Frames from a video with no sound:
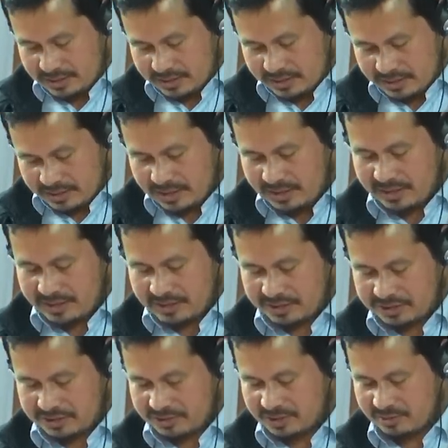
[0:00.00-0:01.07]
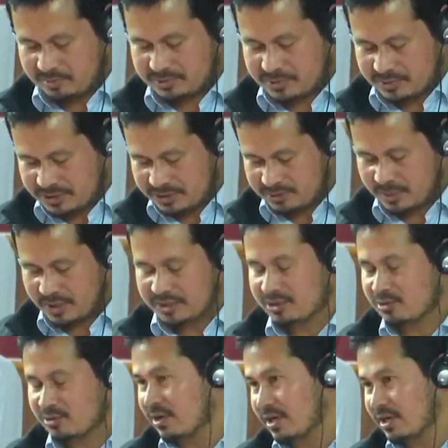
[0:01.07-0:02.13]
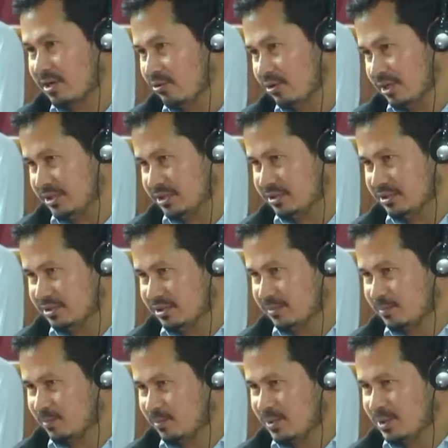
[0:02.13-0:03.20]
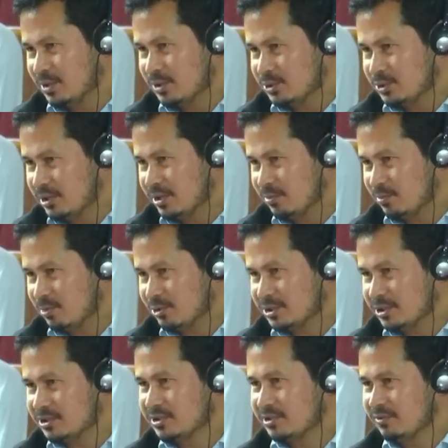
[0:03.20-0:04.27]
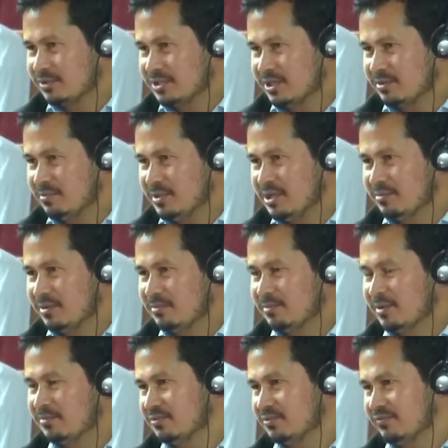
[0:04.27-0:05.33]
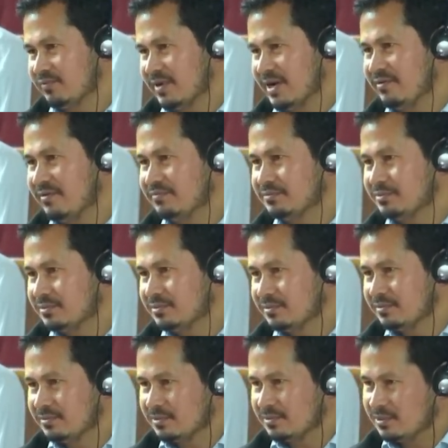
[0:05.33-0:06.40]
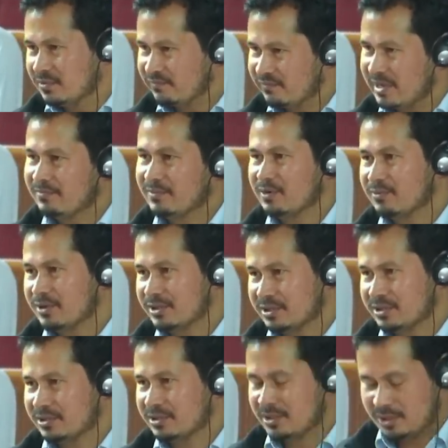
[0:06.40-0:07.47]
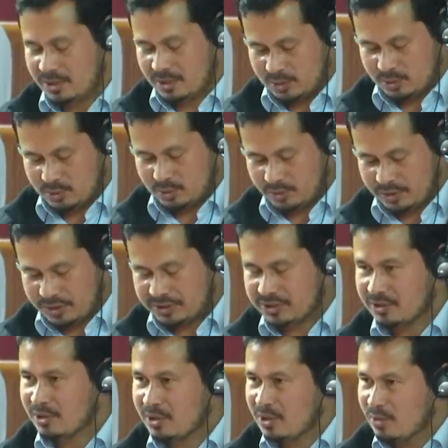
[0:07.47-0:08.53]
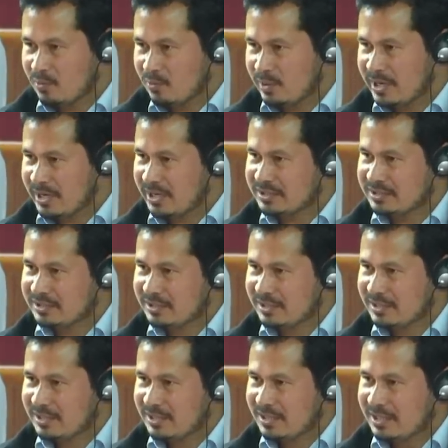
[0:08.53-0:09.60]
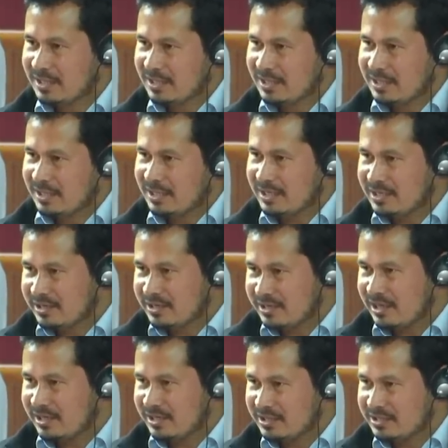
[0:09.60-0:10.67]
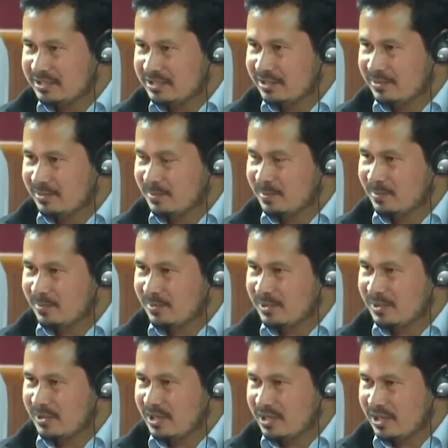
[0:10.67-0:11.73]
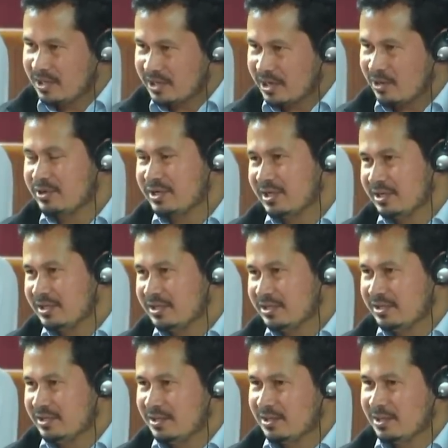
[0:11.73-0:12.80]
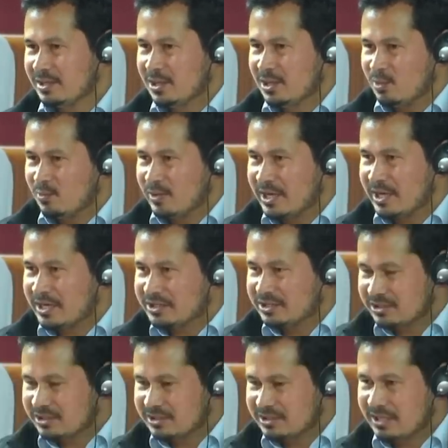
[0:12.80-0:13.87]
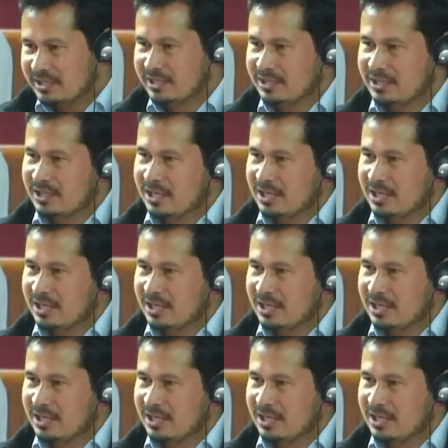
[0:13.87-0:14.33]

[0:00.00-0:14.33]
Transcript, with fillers: till they reach this particular location, sir. So in the process, it will take minimum up to five, five hours, sir, to reach. Whereas in reality, sir, ground reality, we are just standing